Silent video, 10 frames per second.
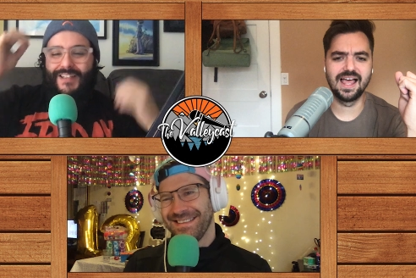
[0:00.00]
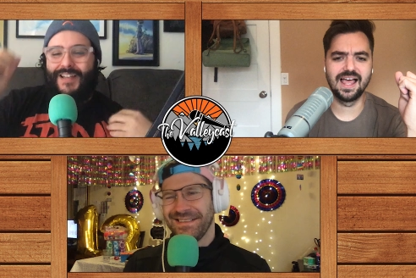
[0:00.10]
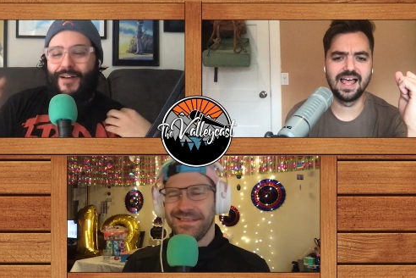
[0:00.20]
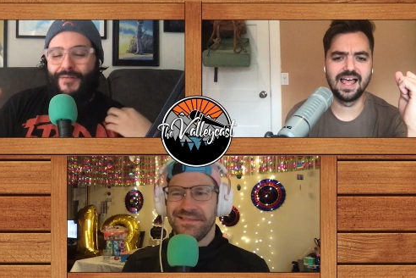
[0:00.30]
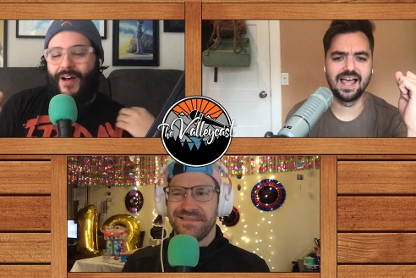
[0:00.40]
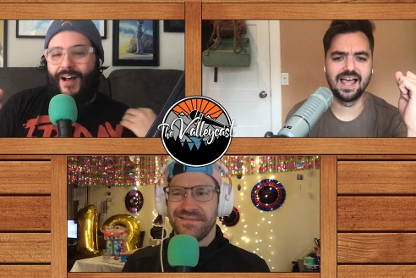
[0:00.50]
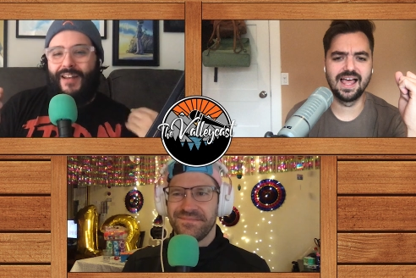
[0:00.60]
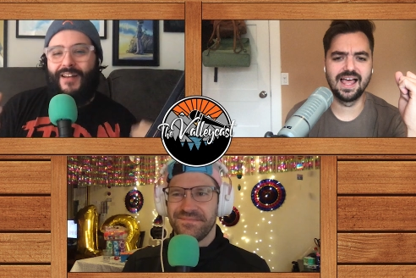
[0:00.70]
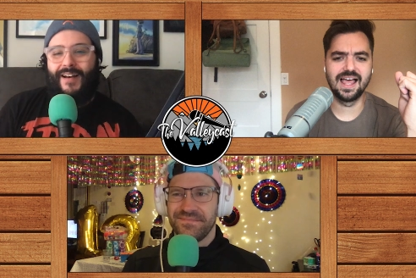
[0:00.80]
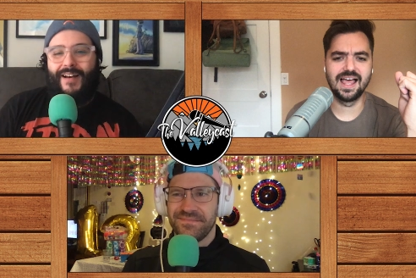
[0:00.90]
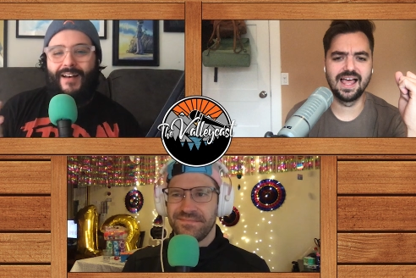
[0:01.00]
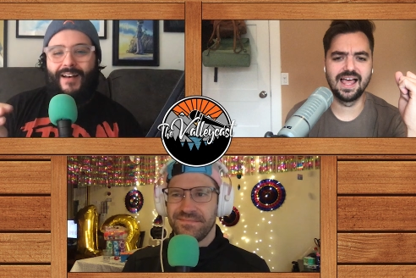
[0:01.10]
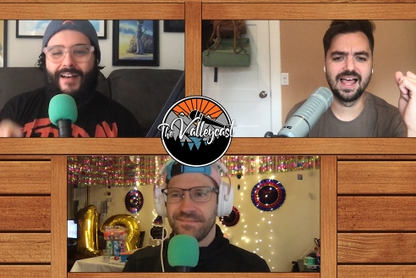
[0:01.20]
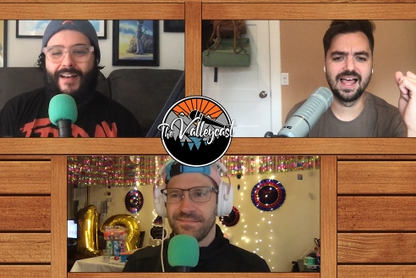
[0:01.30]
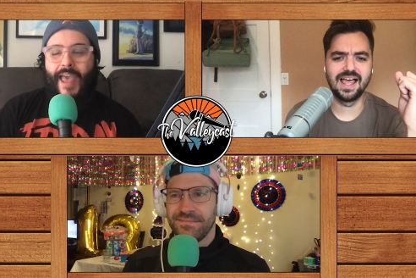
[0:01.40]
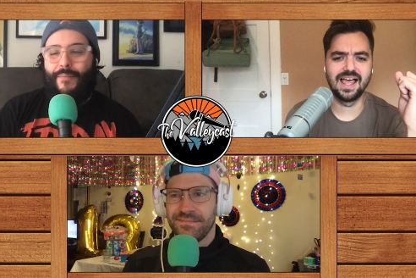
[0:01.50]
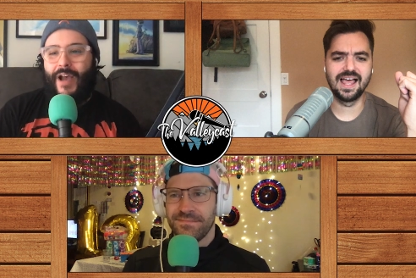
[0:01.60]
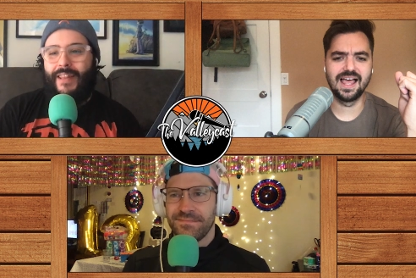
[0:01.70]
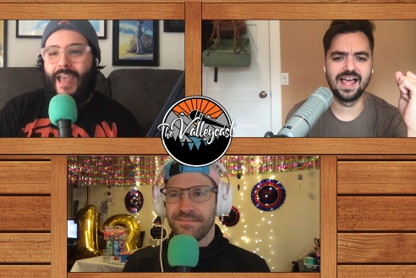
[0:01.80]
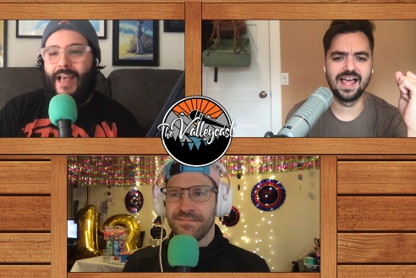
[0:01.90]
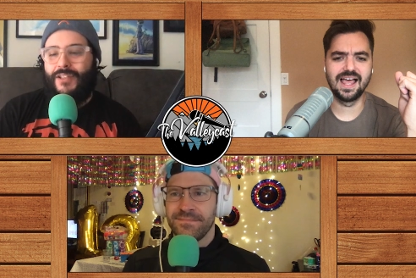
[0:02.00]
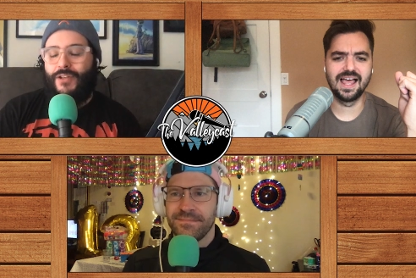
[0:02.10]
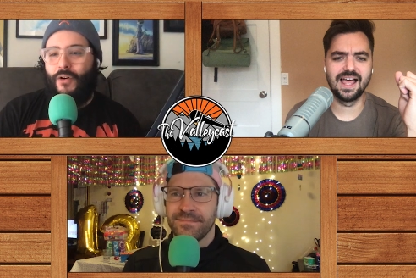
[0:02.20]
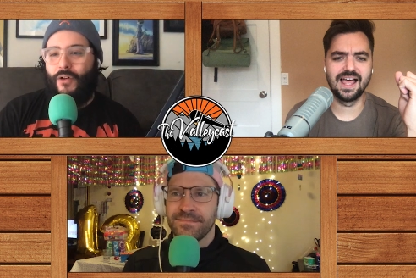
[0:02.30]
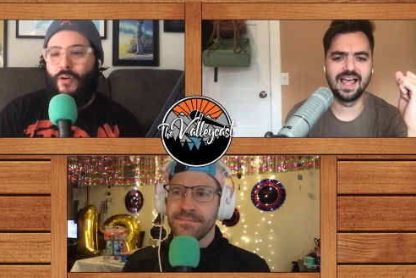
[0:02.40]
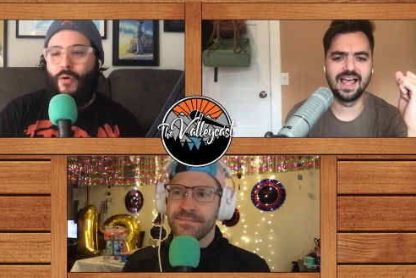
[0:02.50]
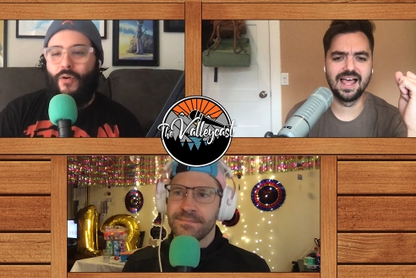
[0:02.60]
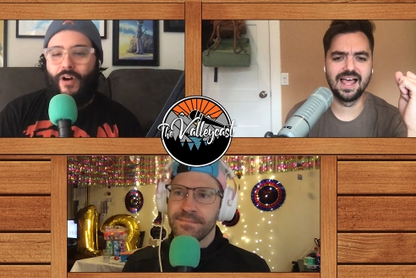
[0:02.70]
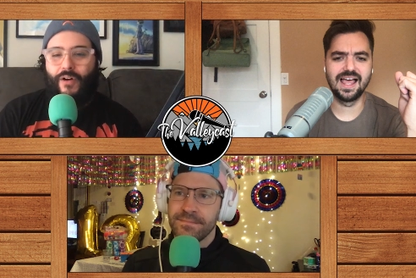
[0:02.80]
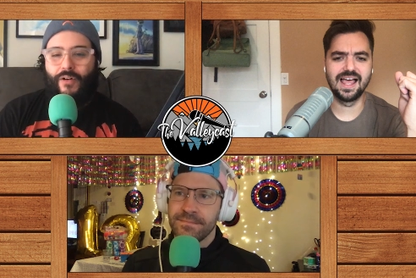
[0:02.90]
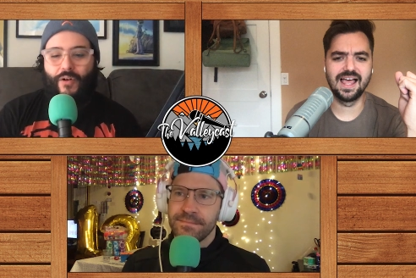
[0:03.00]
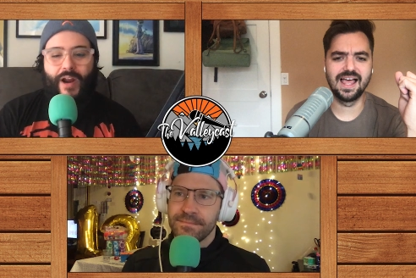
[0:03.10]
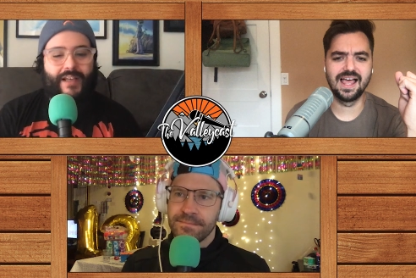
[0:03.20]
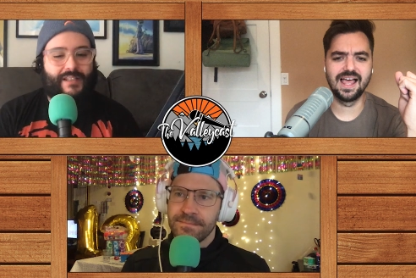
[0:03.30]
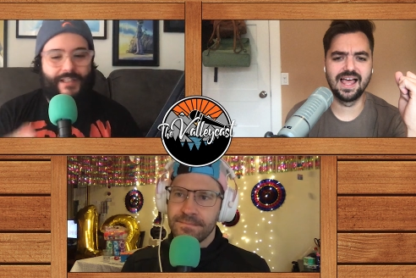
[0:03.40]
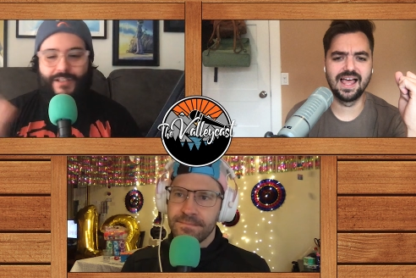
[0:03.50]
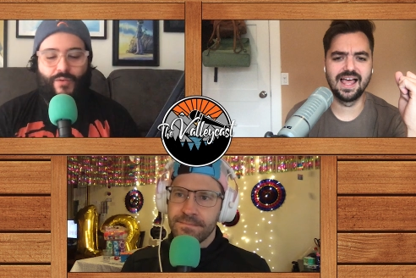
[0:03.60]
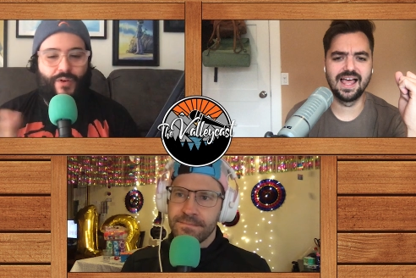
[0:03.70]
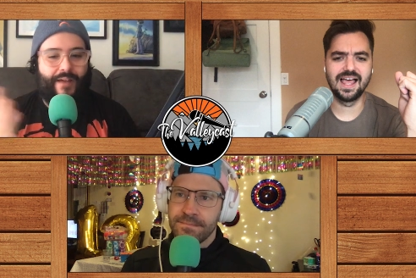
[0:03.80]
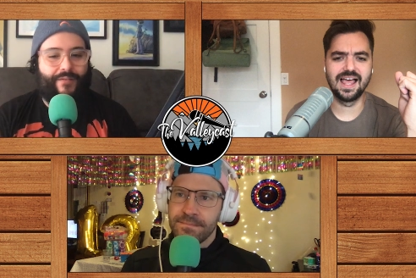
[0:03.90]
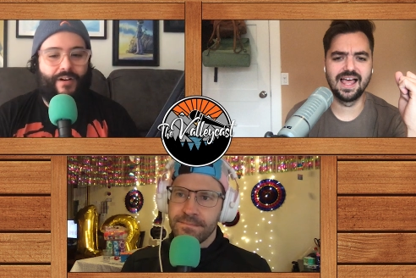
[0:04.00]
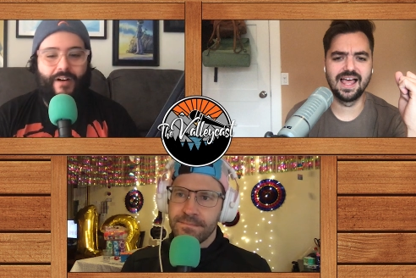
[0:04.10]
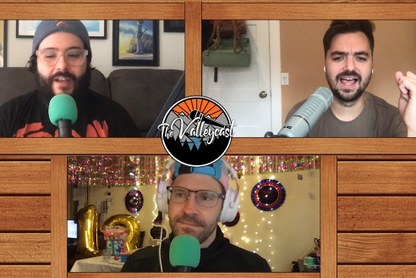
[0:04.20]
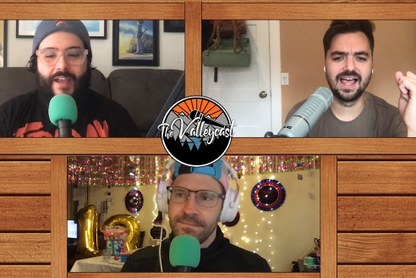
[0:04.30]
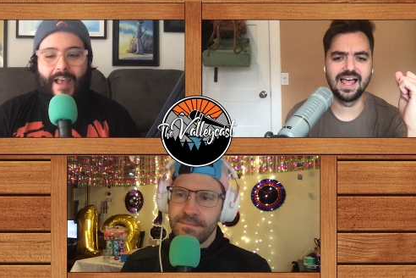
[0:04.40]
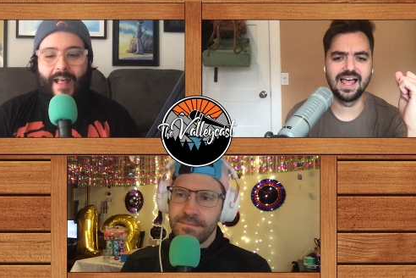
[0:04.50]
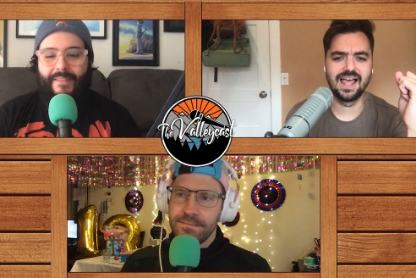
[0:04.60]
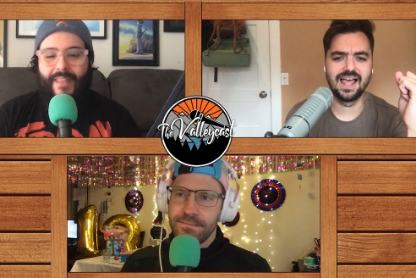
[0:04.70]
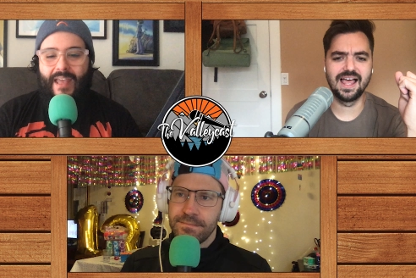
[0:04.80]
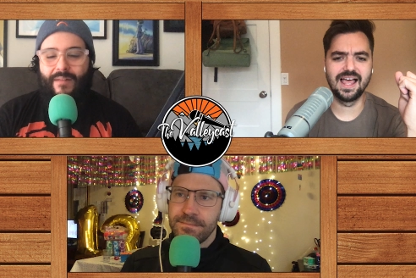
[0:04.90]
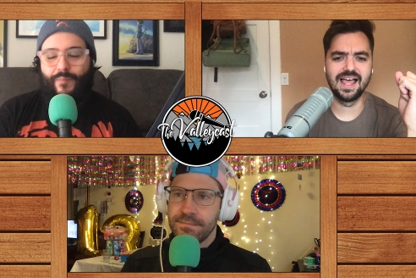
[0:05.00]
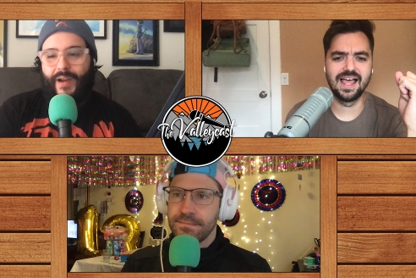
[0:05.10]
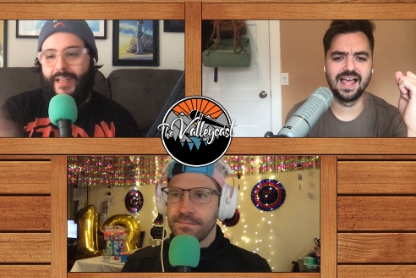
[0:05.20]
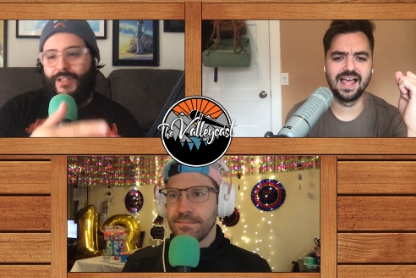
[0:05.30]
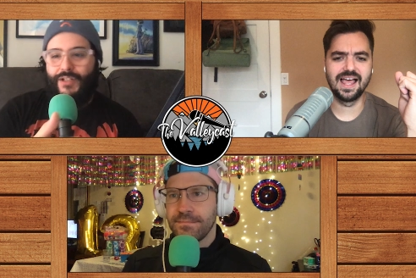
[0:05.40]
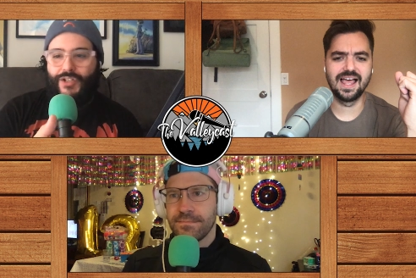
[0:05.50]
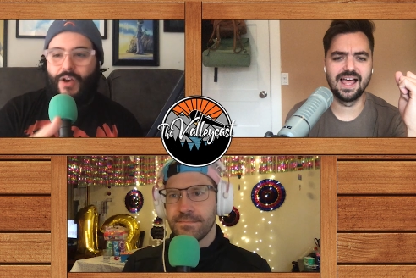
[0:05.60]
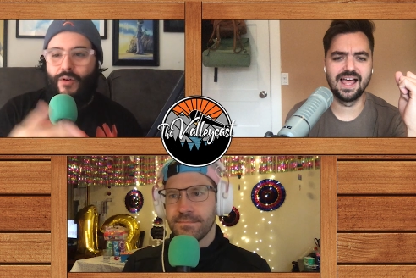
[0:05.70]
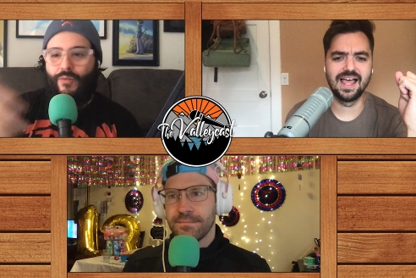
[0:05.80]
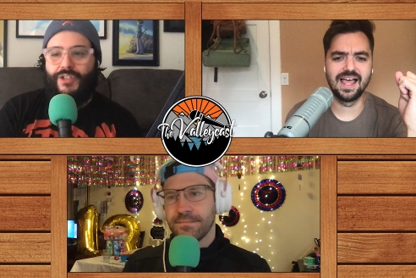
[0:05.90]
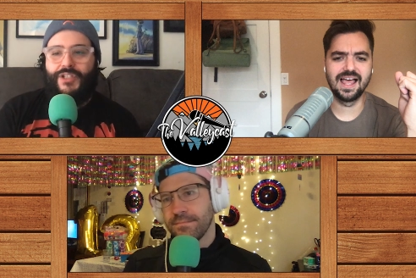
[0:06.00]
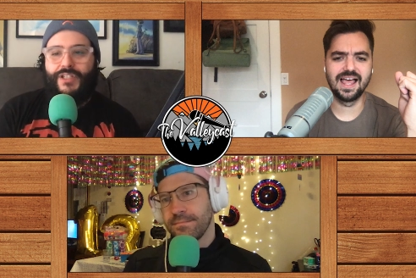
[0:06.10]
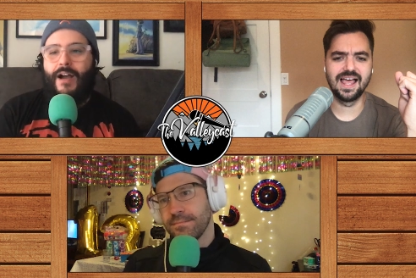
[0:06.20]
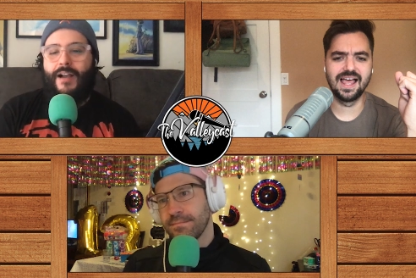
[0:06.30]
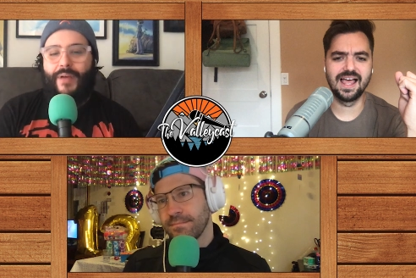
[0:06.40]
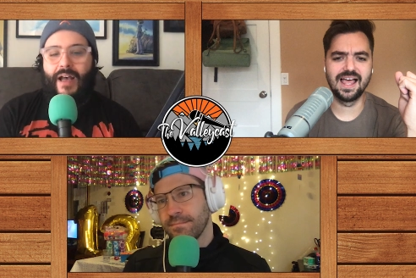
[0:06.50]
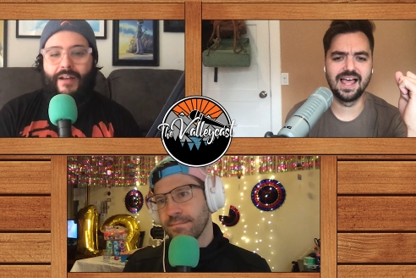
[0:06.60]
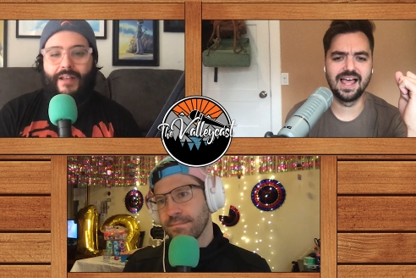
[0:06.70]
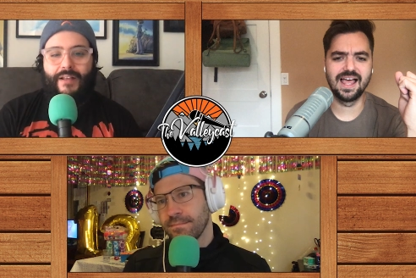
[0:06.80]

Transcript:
Speaker 1: stuff on Am I the Asshole or Craigslist or whatever, and then bring it to the show and we'll just talk about